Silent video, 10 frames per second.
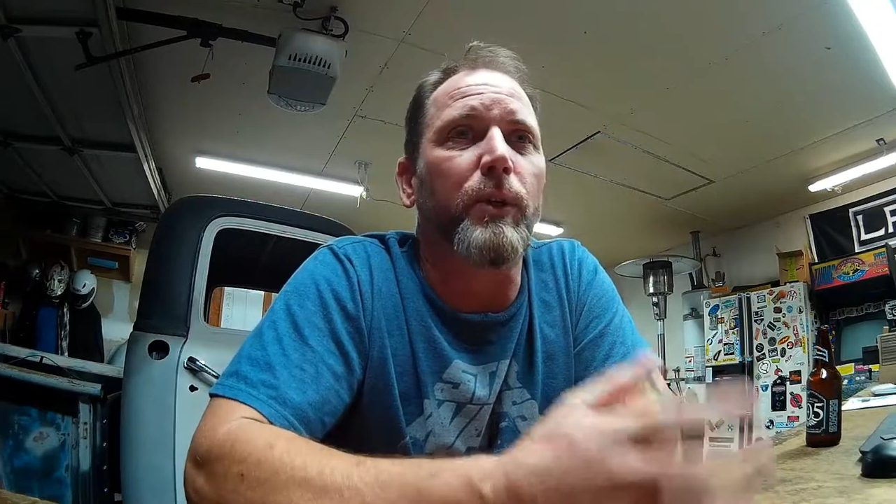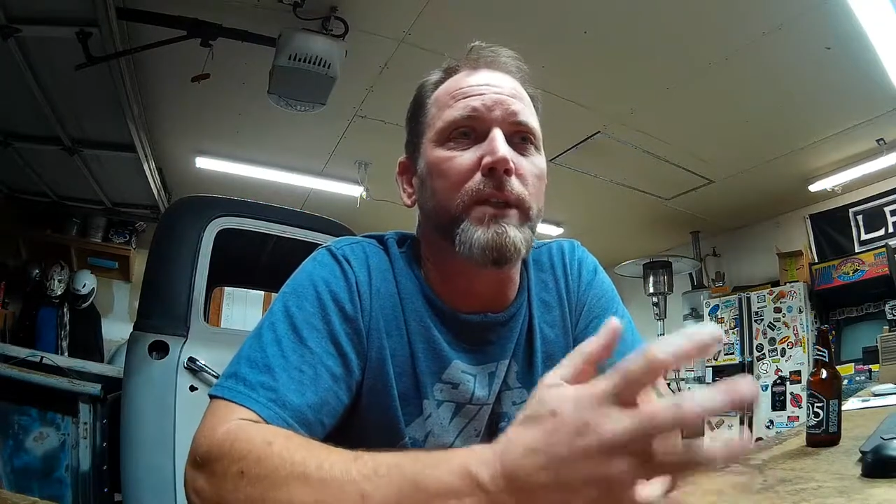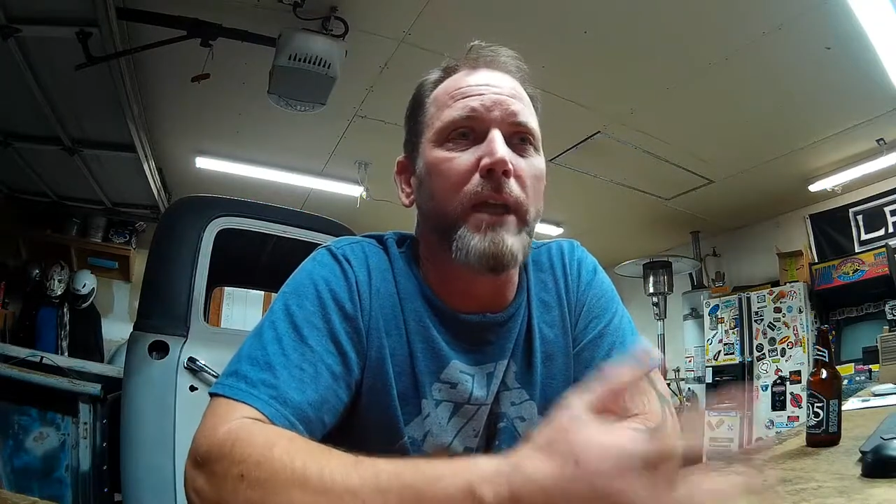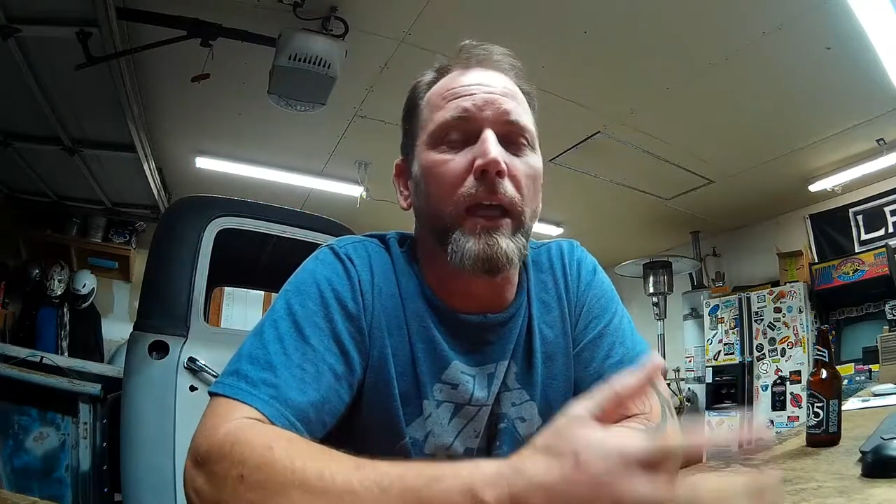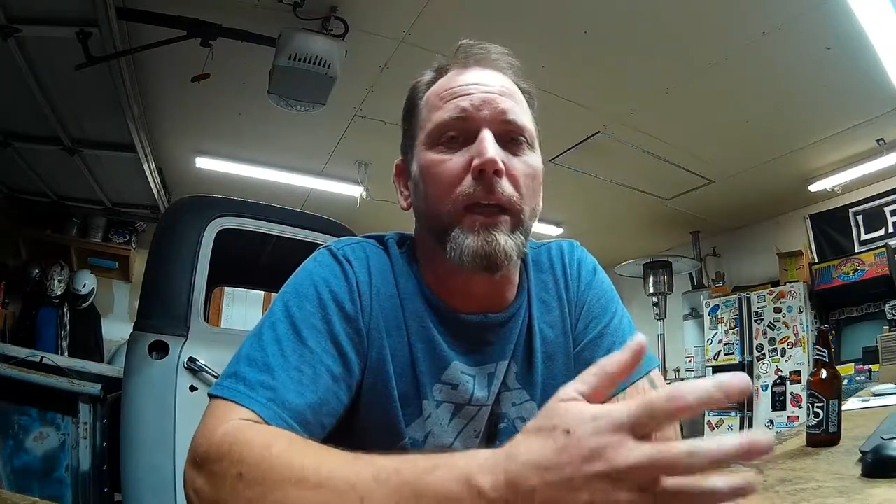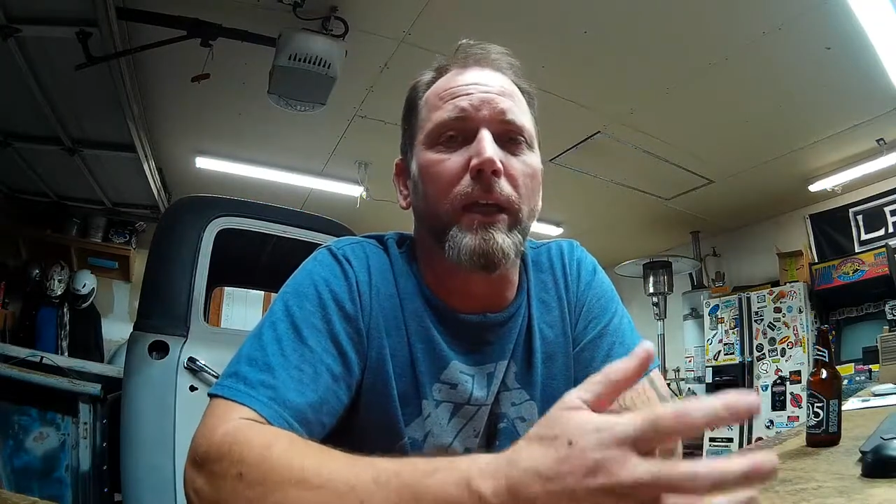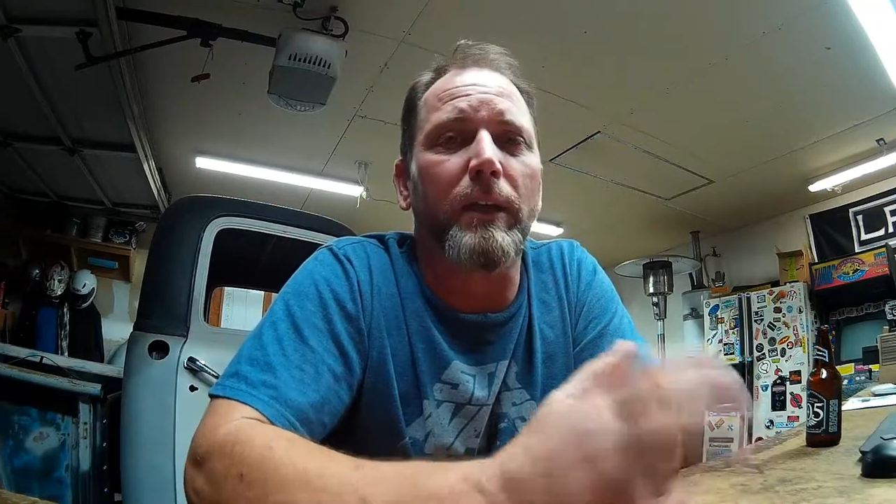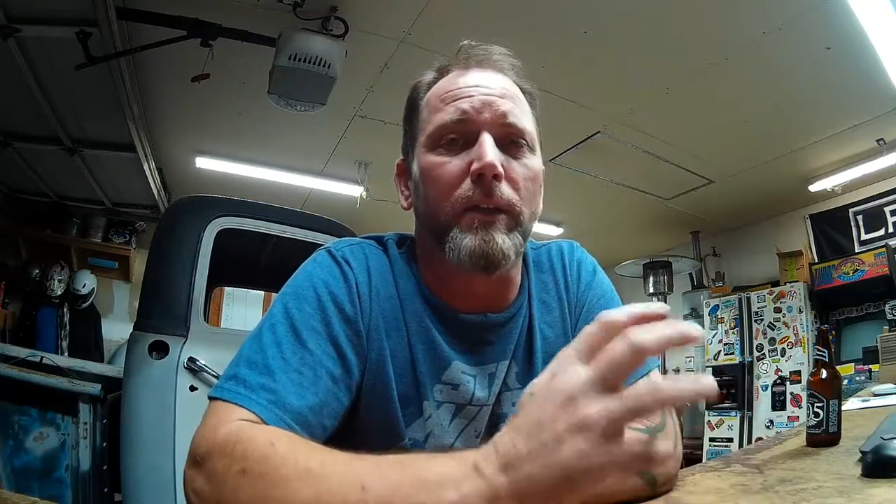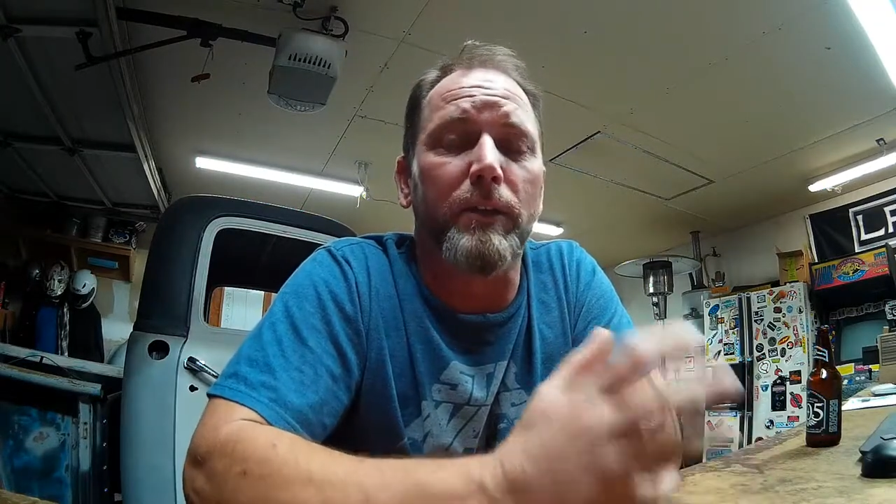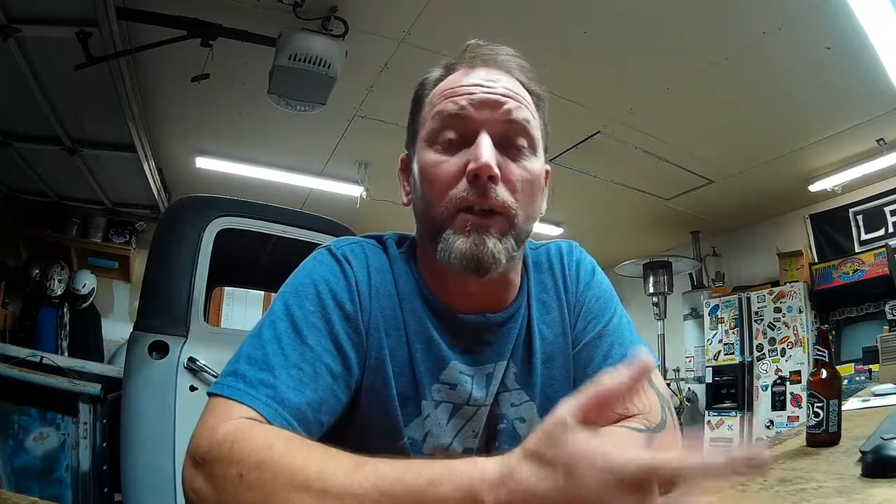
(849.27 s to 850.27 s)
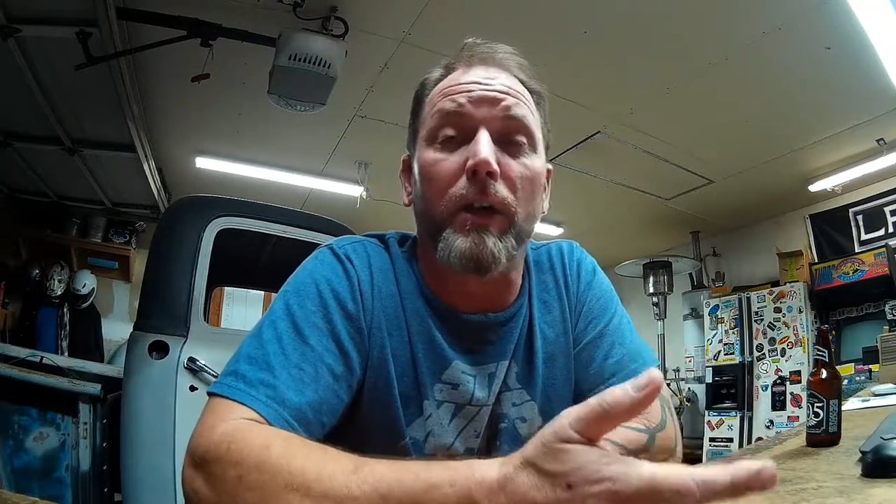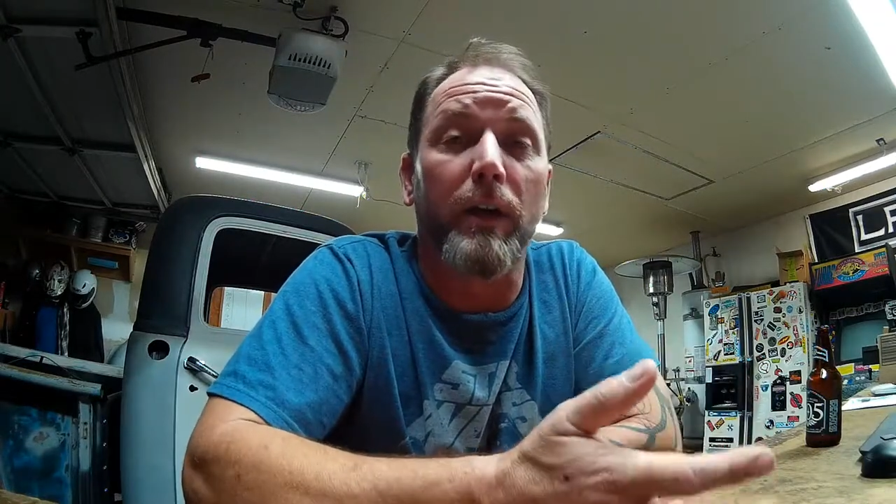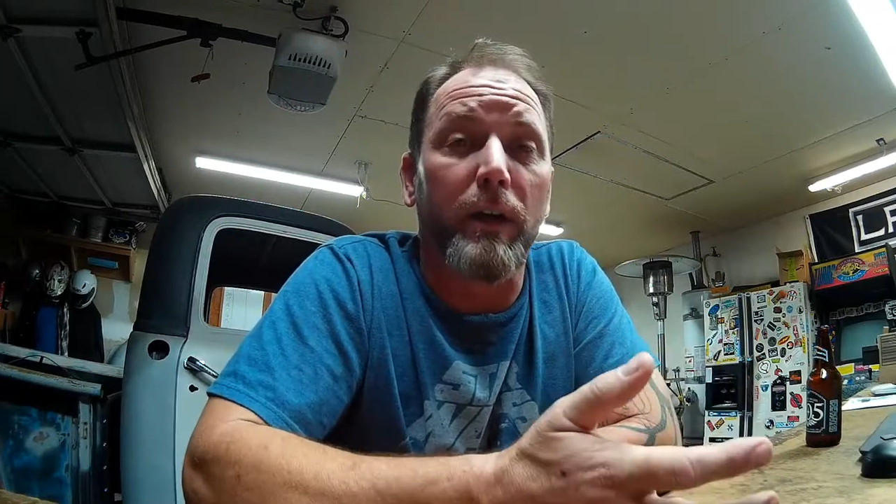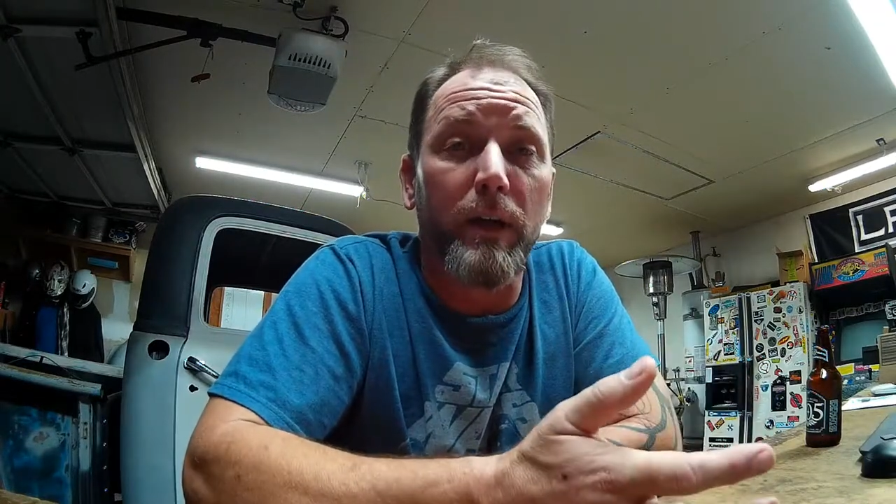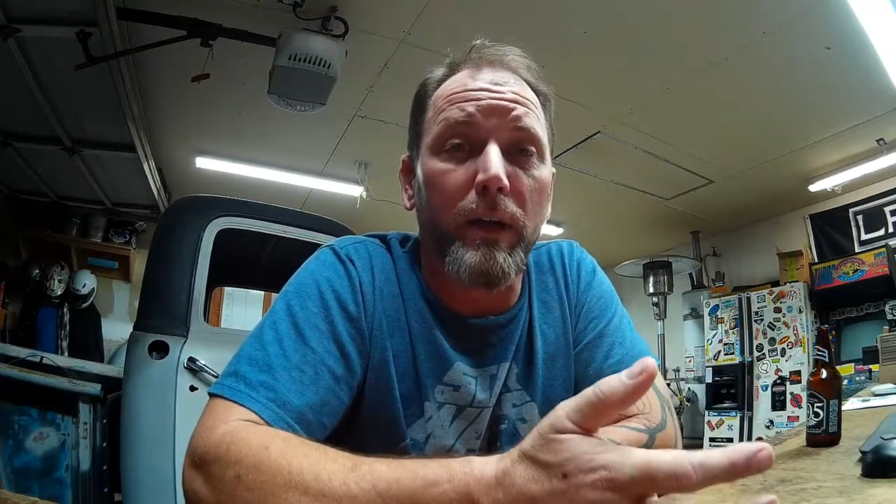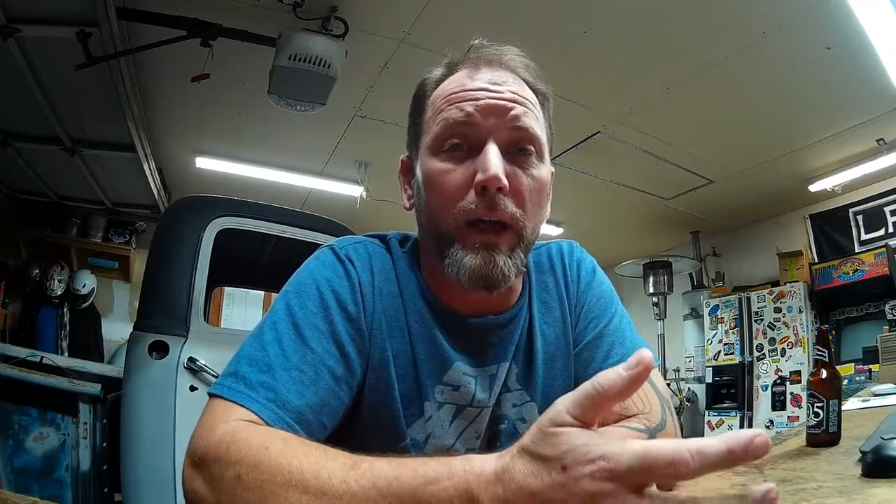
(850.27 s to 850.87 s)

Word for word: were taken in the dark.